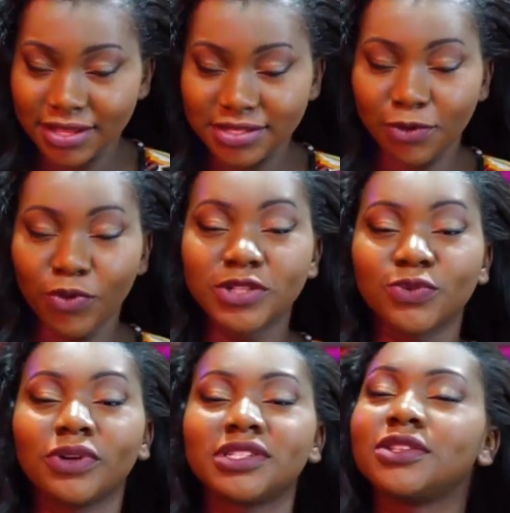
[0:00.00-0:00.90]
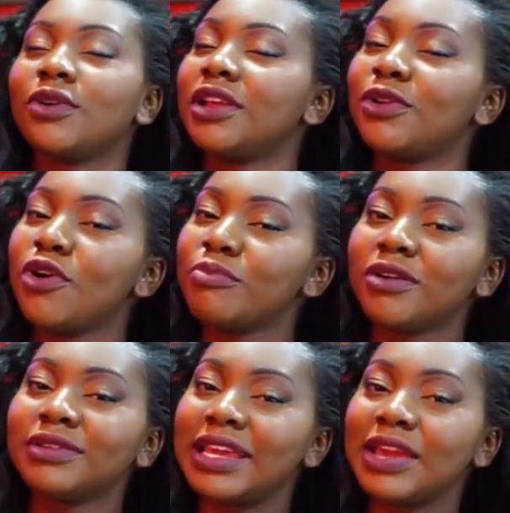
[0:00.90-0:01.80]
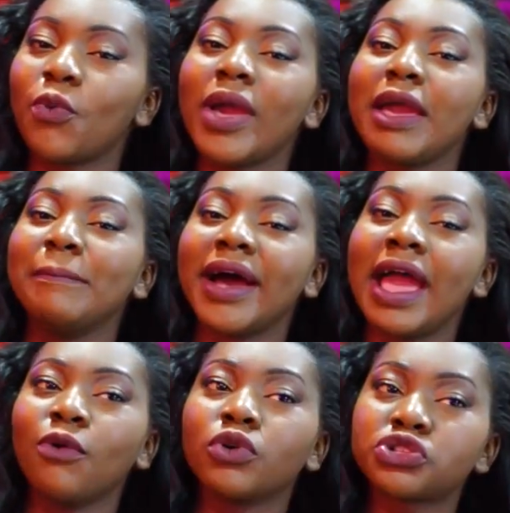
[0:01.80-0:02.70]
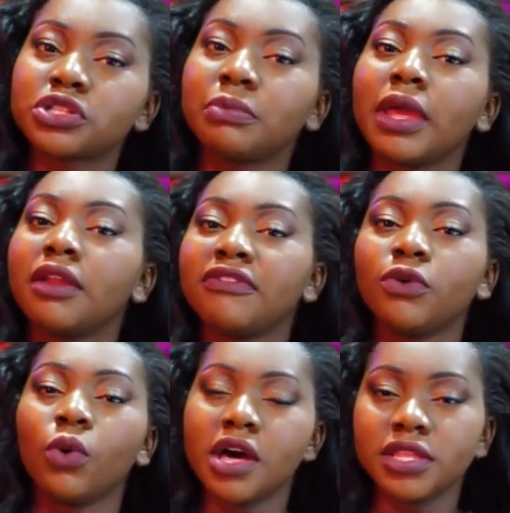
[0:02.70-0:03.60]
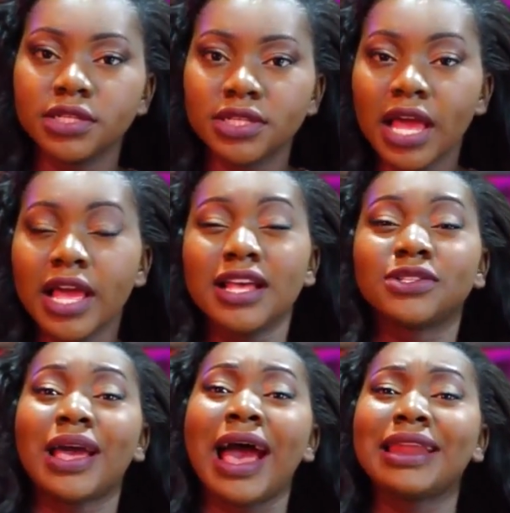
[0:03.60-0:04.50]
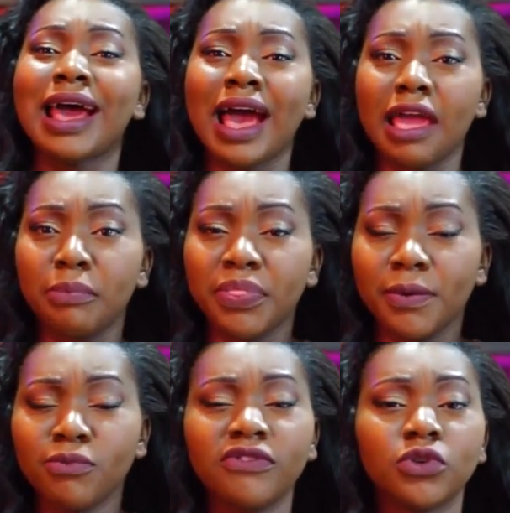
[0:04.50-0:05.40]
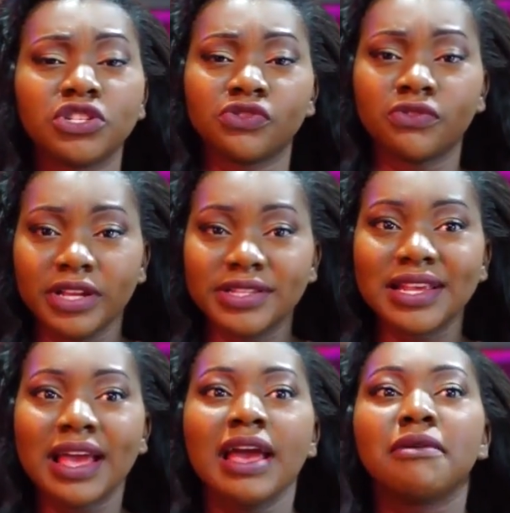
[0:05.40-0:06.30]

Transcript: So I went to watch it on a normal day whereby it was just me and a few others. So it had hype, the movie was great.